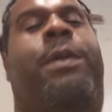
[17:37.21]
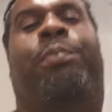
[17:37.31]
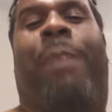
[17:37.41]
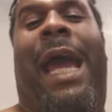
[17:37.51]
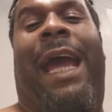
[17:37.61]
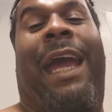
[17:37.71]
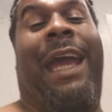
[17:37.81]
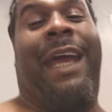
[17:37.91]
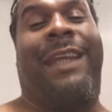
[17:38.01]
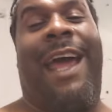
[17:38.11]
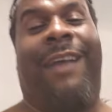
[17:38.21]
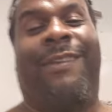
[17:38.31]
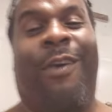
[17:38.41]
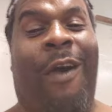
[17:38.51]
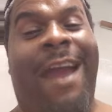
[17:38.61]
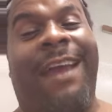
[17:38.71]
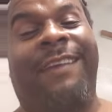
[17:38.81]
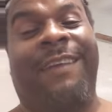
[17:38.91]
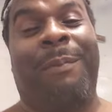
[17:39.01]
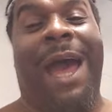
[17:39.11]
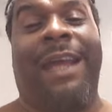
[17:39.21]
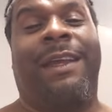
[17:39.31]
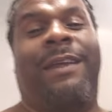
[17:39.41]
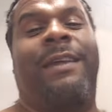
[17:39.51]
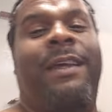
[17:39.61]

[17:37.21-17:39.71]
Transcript: Man, that's crazy, man.